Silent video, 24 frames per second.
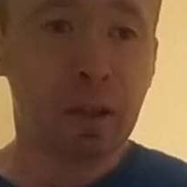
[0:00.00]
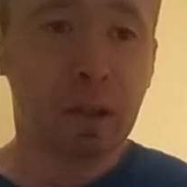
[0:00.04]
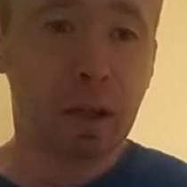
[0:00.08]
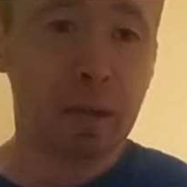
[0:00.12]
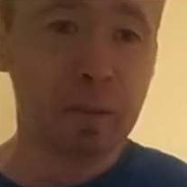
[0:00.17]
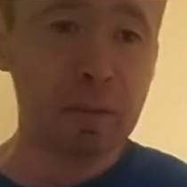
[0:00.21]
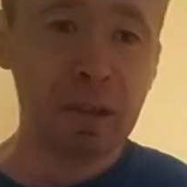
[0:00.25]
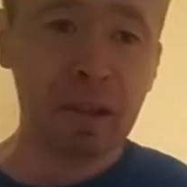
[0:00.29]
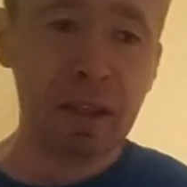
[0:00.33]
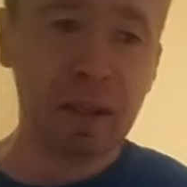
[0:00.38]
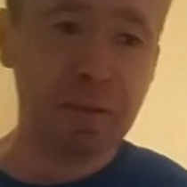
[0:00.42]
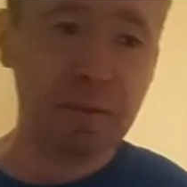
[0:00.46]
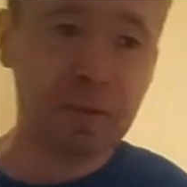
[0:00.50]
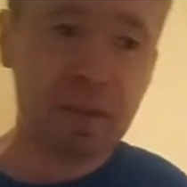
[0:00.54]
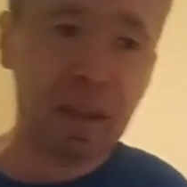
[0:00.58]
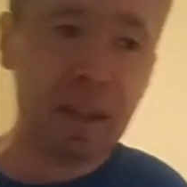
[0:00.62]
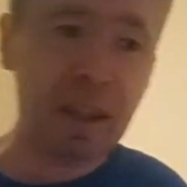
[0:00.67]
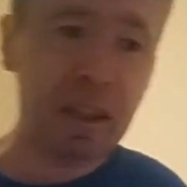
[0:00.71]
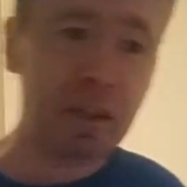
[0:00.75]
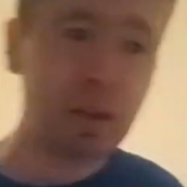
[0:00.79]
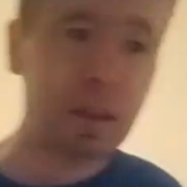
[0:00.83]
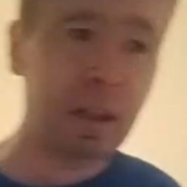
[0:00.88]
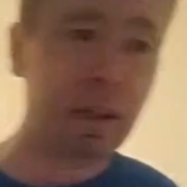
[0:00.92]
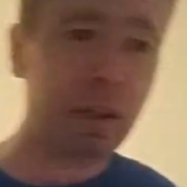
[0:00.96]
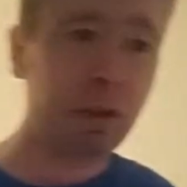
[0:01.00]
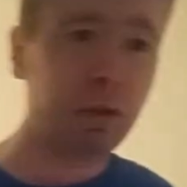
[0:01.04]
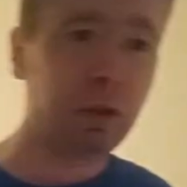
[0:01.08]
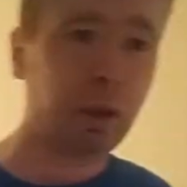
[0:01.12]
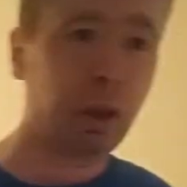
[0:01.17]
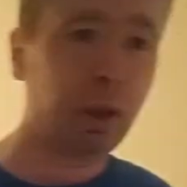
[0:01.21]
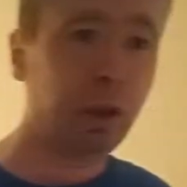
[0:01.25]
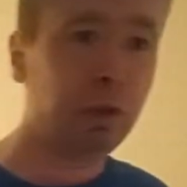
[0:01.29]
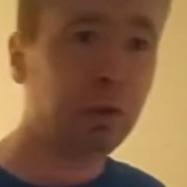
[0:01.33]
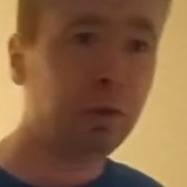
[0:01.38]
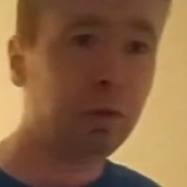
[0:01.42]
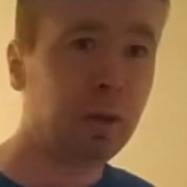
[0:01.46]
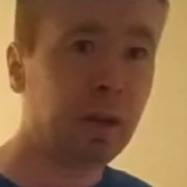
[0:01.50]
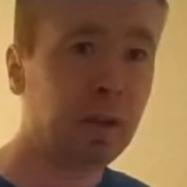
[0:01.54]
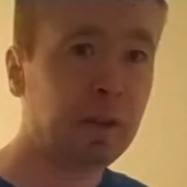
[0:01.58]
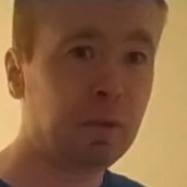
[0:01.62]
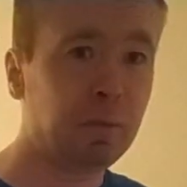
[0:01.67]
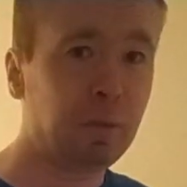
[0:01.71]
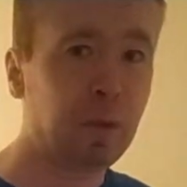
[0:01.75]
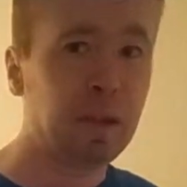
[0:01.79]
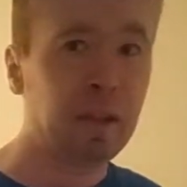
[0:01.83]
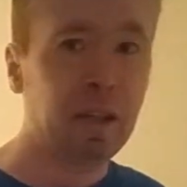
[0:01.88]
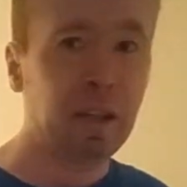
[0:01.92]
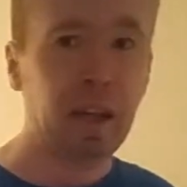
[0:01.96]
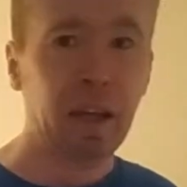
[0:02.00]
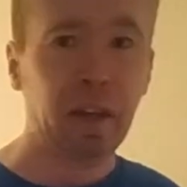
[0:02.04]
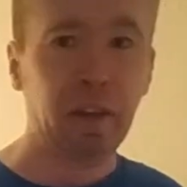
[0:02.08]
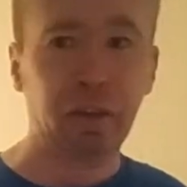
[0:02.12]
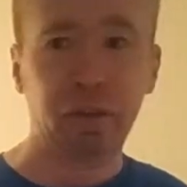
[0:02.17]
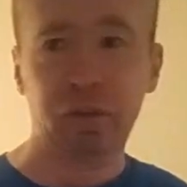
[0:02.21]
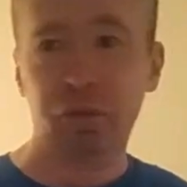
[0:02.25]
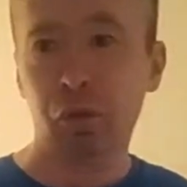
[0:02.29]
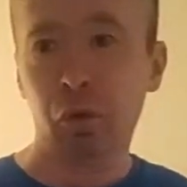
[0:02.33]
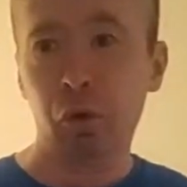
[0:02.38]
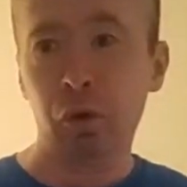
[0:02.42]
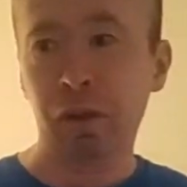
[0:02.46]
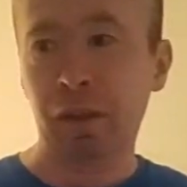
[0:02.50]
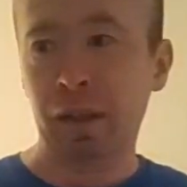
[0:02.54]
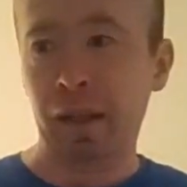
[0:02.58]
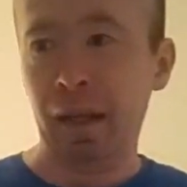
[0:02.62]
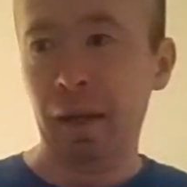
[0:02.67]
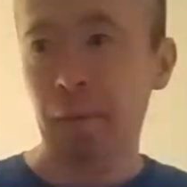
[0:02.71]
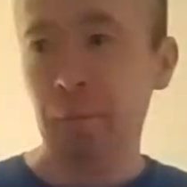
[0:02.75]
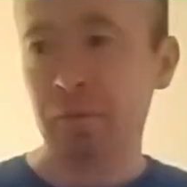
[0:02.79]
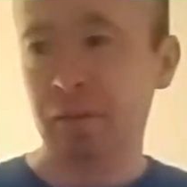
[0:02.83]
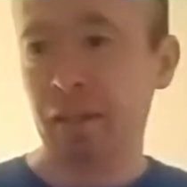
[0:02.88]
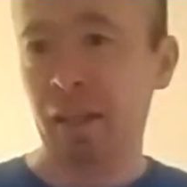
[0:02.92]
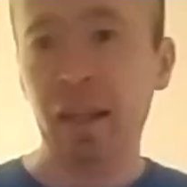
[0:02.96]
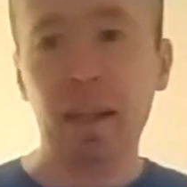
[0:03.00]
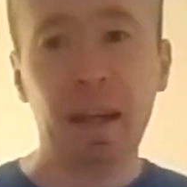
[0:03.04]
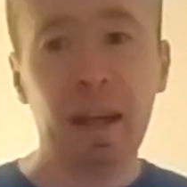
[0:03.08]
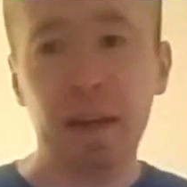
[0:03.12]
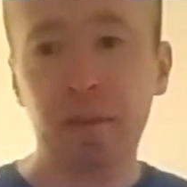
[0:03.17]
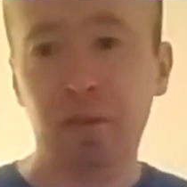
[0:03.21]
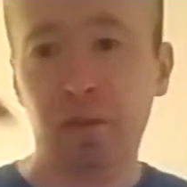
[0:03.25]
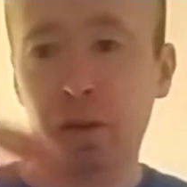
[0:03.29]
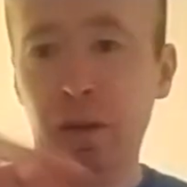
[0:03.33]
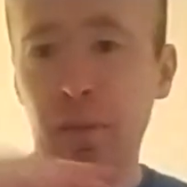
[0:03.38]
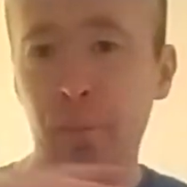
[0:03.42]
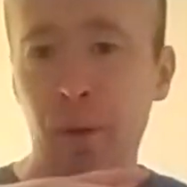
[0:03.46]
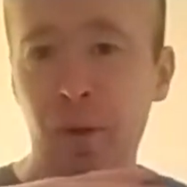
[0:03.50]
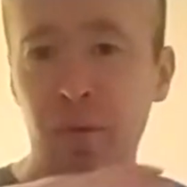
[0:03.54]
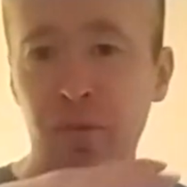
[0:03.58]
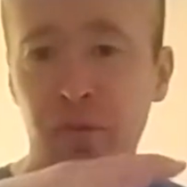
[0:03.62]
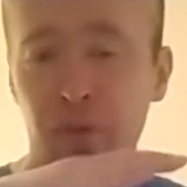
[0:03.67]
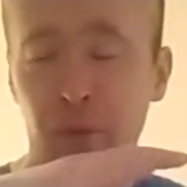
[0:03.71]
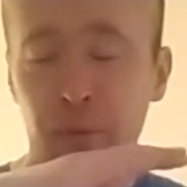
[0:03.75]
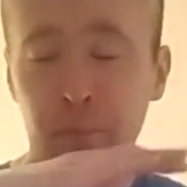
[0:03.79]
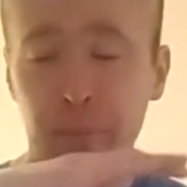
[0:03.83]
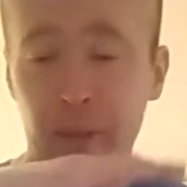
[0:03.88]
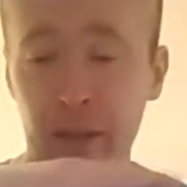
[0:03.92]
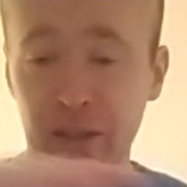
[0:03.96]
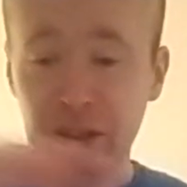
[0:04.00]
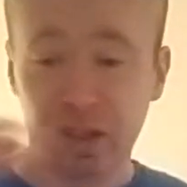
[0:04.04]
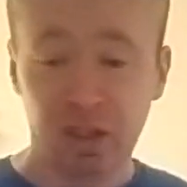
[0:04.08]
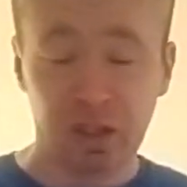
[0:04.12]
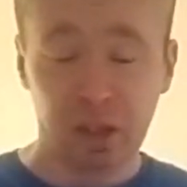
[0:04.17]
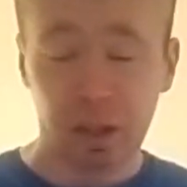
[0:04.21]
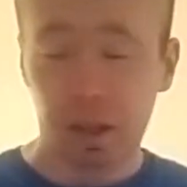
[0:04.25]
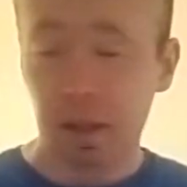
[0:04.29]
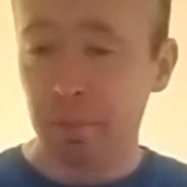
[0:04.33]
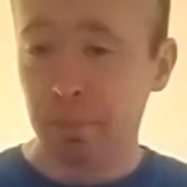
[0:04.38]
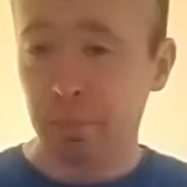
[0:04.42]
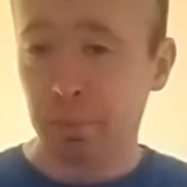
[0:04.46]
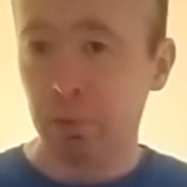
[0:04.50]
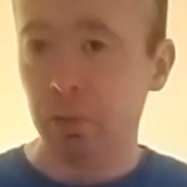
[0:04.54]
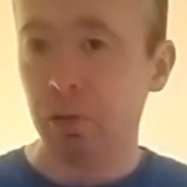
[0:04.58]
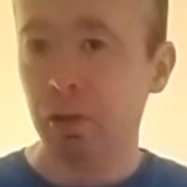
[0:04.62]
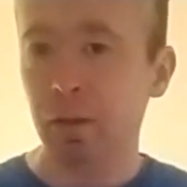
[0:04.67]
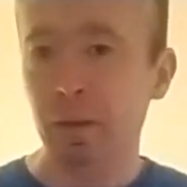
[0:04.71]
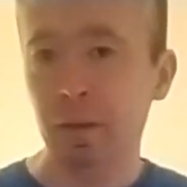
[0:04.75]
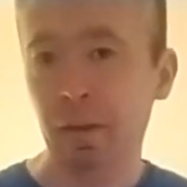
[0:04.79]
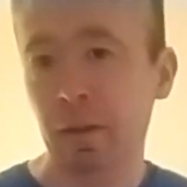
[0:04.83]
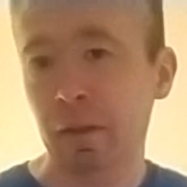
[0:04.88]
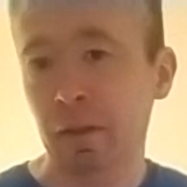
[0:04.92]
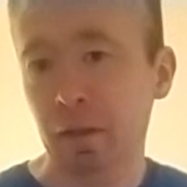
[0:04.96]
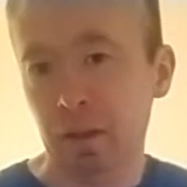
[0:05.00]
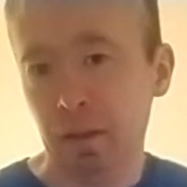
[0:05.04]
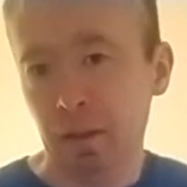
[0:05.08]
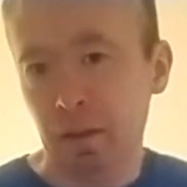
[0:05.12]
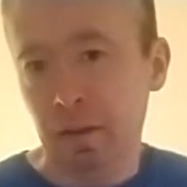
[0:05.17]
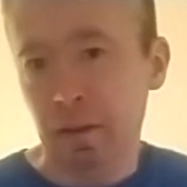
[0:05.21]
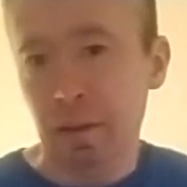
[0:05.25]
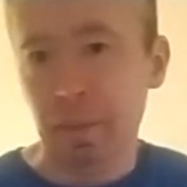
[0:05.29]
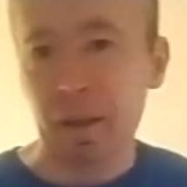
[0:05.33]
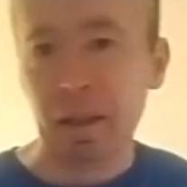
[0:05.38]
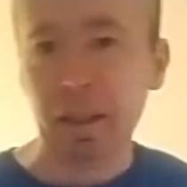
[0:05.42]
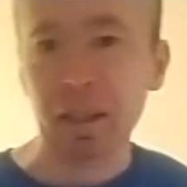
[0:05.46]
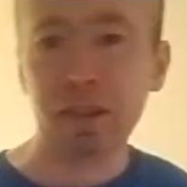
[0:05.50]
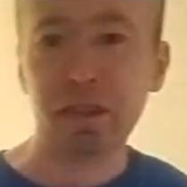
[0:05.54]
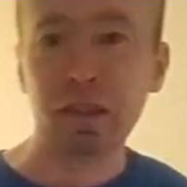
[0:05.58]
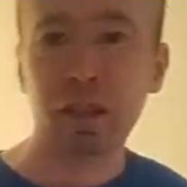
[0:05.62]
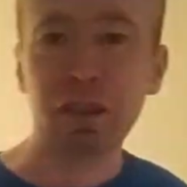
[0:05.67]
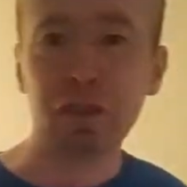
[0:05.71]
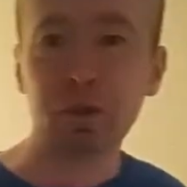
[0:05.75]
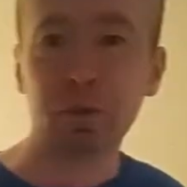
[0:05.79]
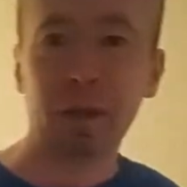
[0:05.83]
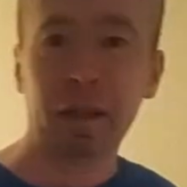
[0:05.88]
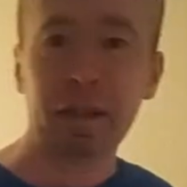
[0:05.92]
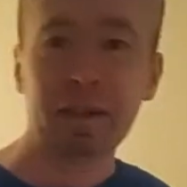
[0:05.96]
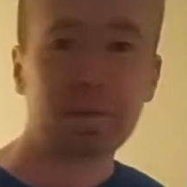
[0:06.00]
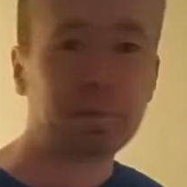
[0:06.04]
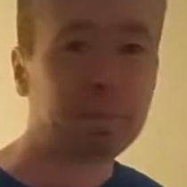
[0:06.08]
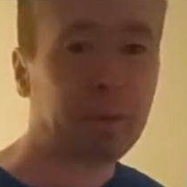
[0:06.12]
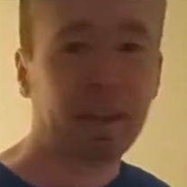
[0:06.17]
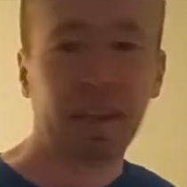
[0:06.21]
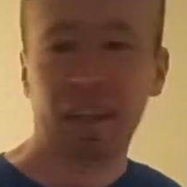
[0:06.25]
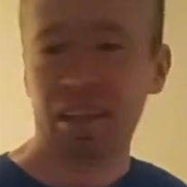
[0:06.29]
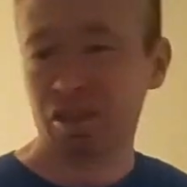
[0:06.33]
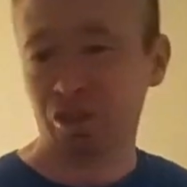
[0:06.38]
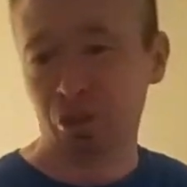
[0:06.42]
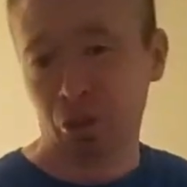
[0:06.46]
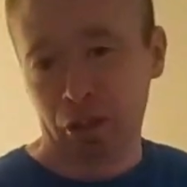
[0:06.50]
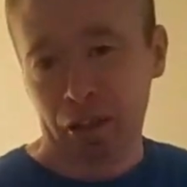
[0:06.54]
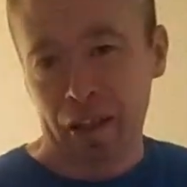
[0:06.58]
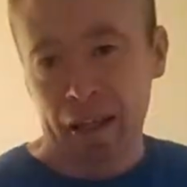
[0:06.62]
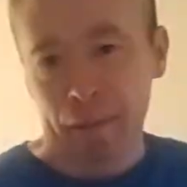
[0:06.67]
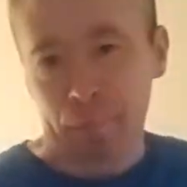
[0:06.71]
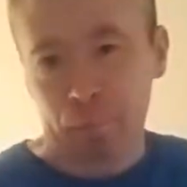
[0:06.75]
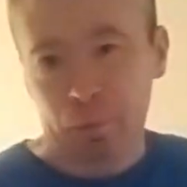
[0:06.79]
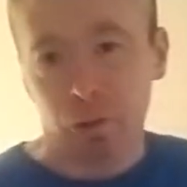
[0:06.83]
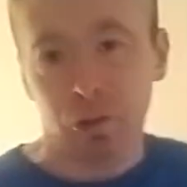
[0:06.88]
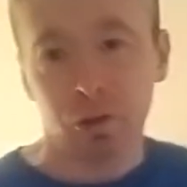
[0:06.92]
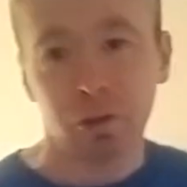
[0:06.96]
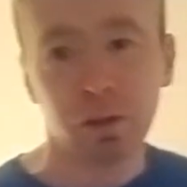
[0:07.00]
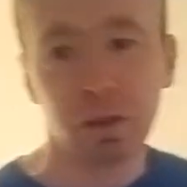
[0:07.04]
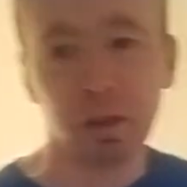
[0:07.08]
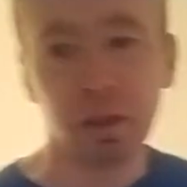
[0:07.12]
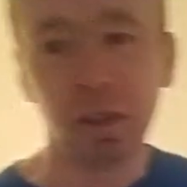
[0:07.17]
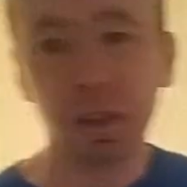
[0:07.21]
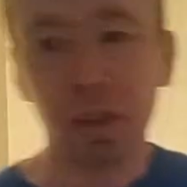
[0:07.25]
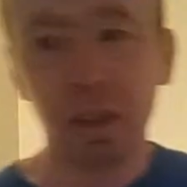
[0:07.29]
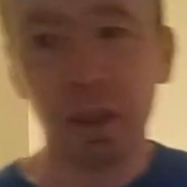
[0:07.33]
I mean, if they now go and win the next 4 games and everyone above them messes up, they're back in the title race, but that's not going to happen,